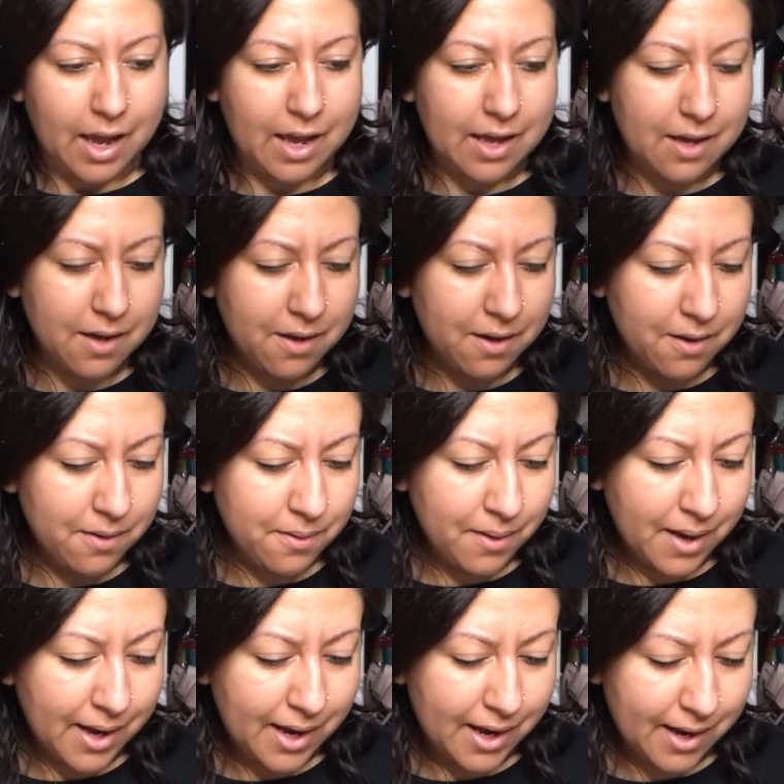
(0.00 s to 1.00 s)
all. Oh,
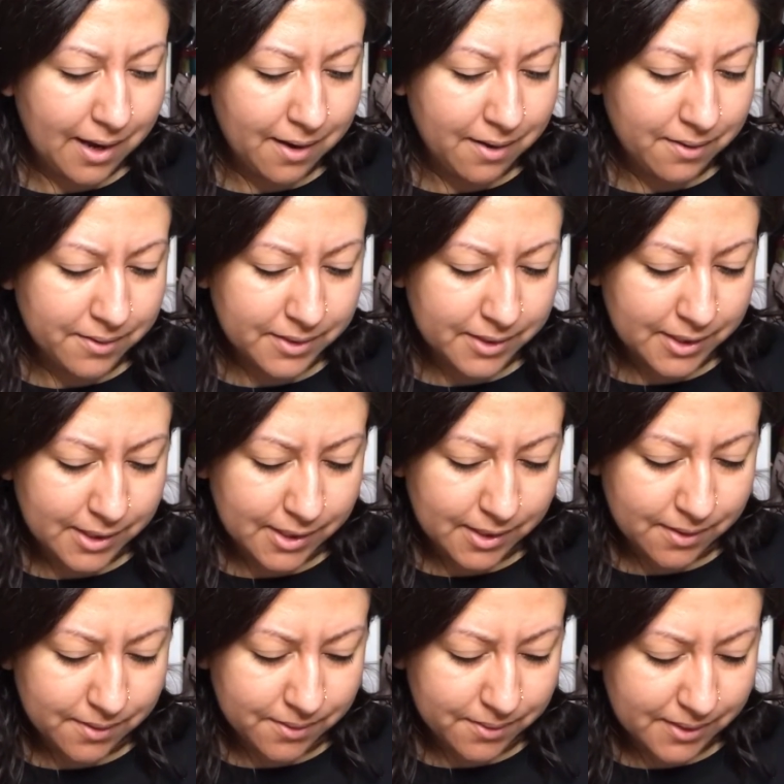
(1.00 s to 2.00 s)
how
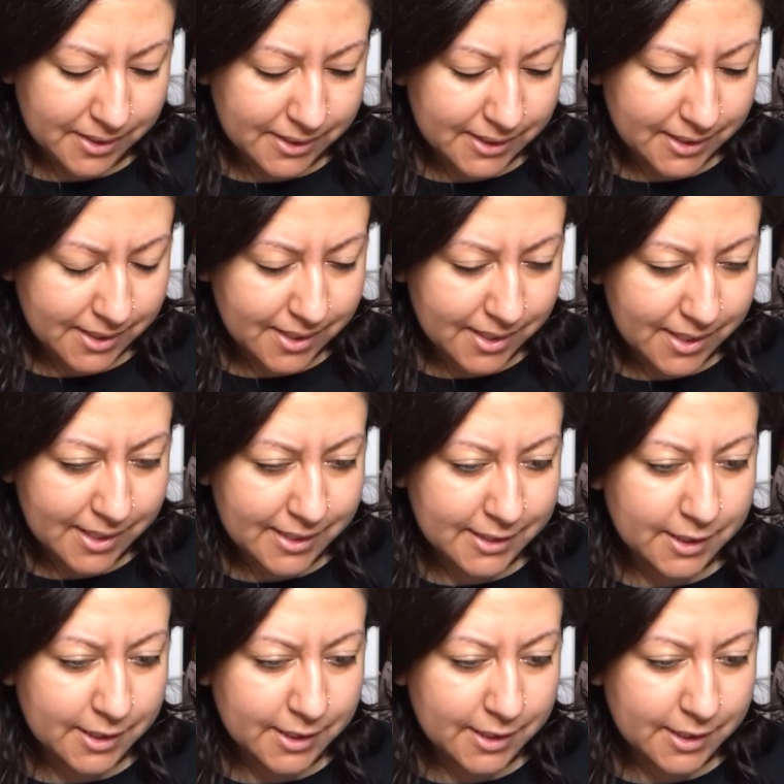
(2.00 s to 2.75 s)
cute is this?